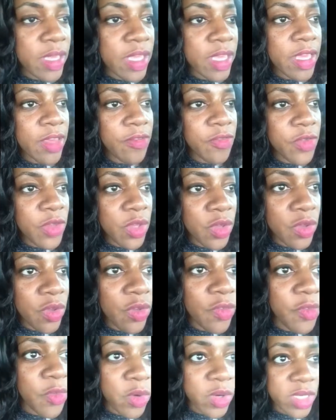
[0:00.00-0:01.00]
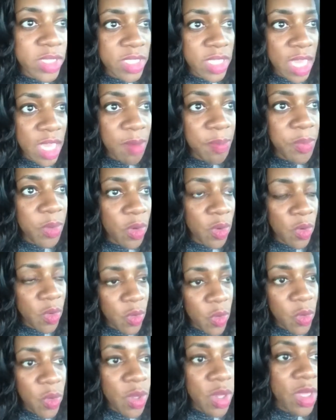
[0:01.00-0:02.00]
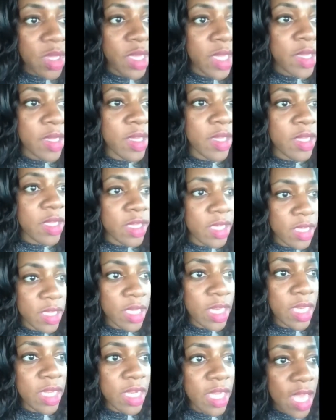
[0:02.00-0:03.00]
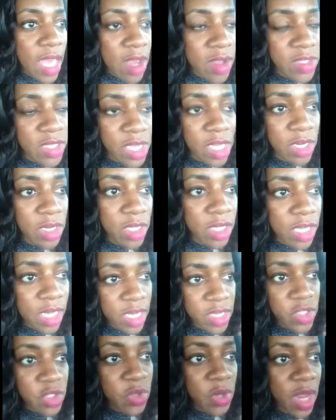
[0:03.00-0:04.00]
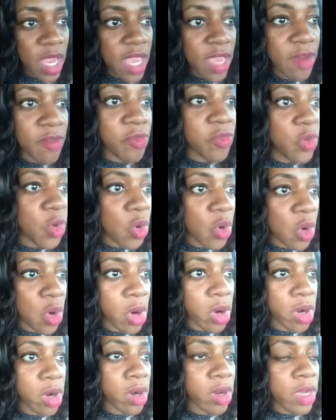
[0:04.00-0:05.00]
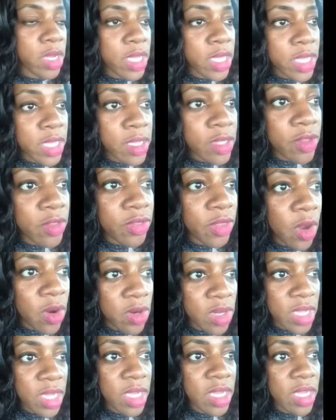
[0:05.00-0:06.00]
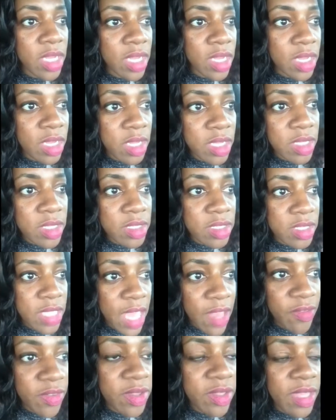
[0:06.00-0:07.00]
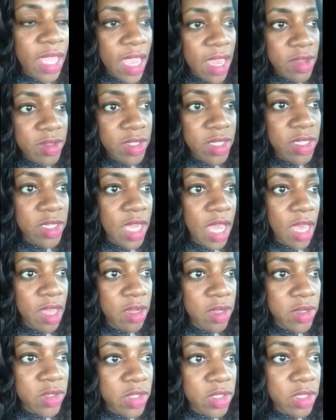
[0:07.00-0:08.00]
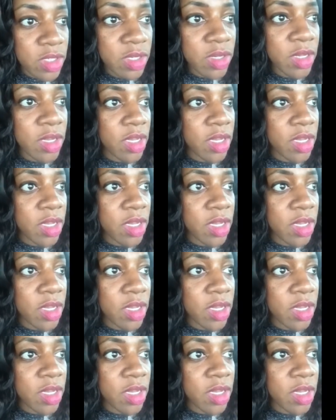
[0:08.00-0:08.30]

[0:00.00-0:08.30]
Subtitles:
if you, for example, get a house under contract for $37,000,